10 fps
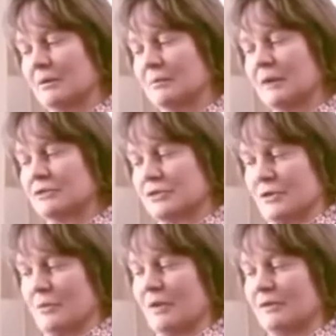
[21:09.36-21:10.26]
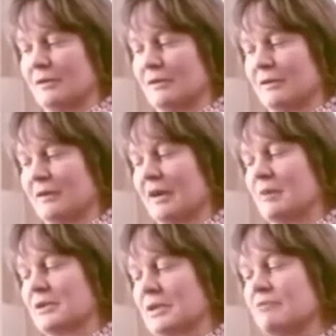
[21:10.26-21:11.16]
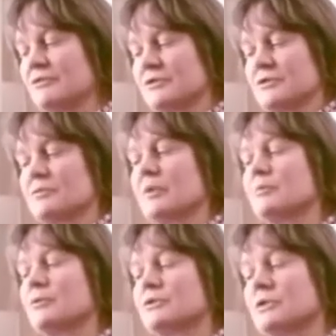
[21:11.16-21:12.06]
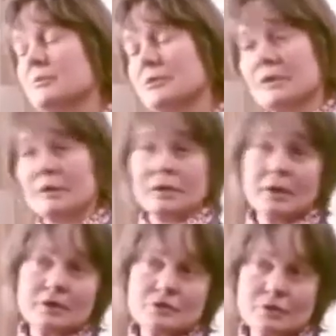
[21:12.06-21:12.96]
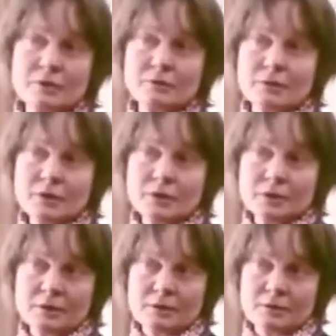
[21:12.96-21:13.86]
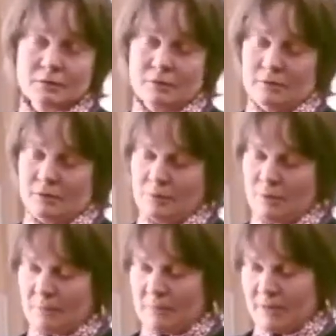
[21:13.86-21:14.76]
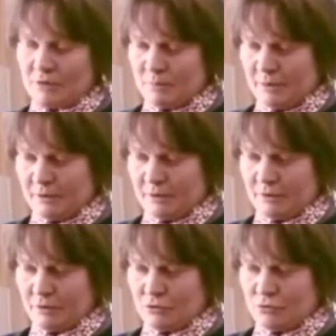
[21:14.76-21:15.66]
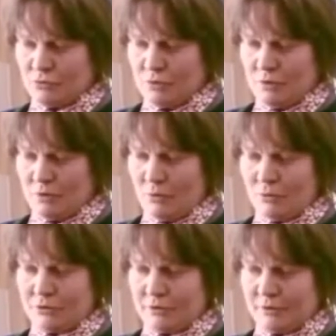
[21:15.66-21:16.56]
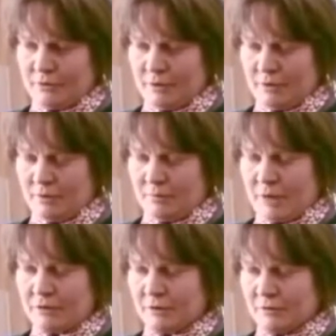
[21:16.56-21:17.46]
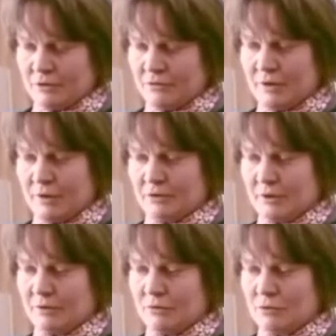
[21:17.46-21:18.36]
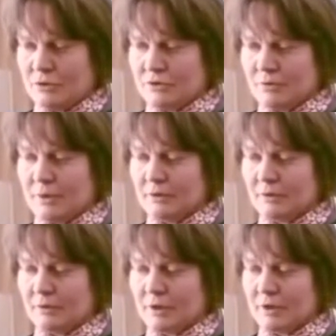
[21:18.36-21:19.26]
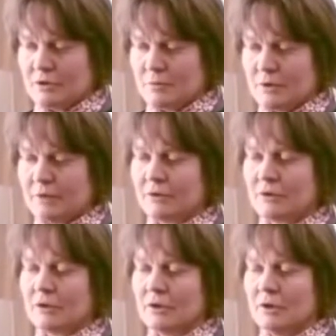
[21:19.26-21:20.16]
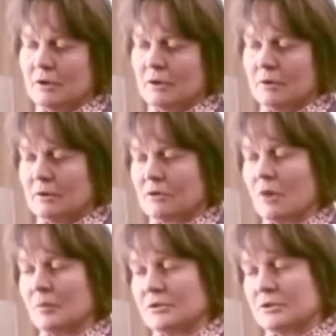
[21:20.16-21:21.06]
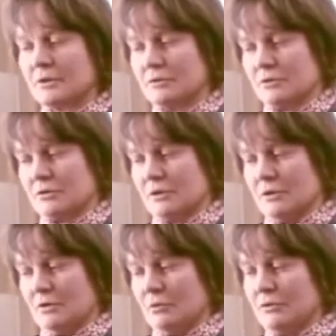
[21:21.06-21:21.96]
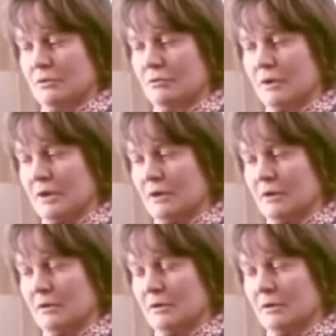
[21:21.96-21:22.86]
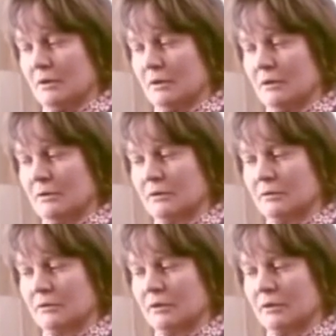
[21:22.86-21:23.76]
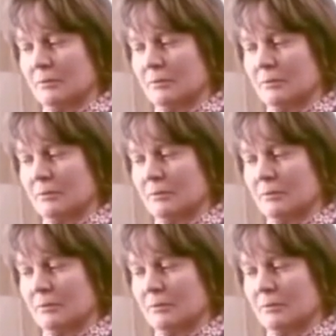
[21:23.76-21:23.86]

much emphasis one puts in a particular case on a man's ability to alter the pattern of his feelings, I think would just depend on the case. But I think common sense would agree that,